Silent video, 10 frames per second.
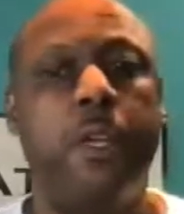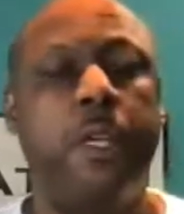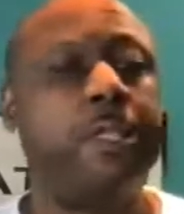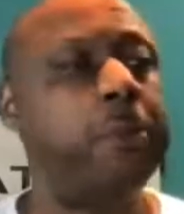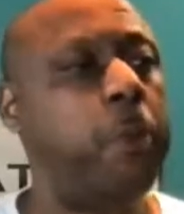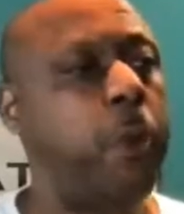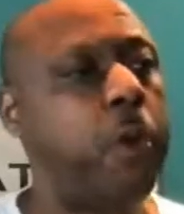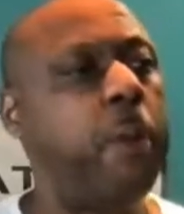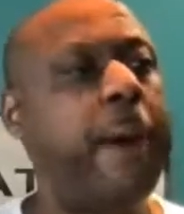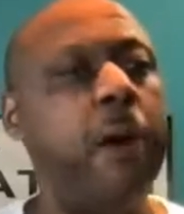See, we
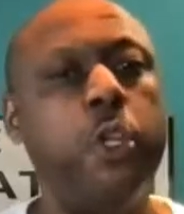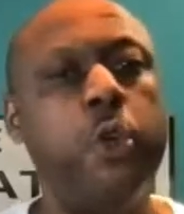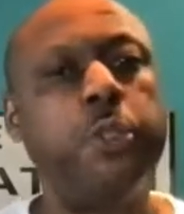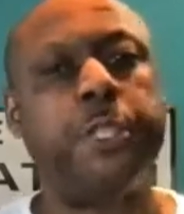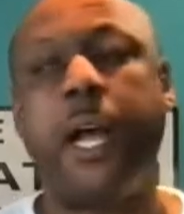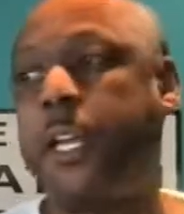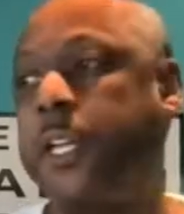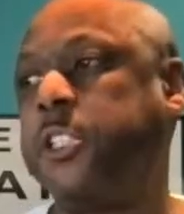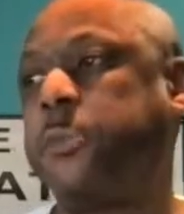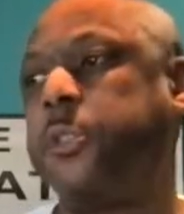worry about losing our
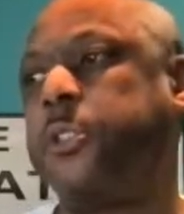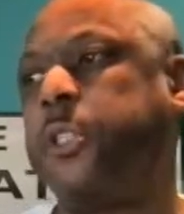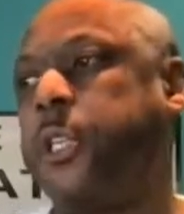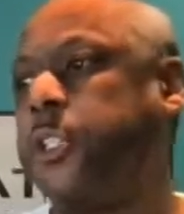customers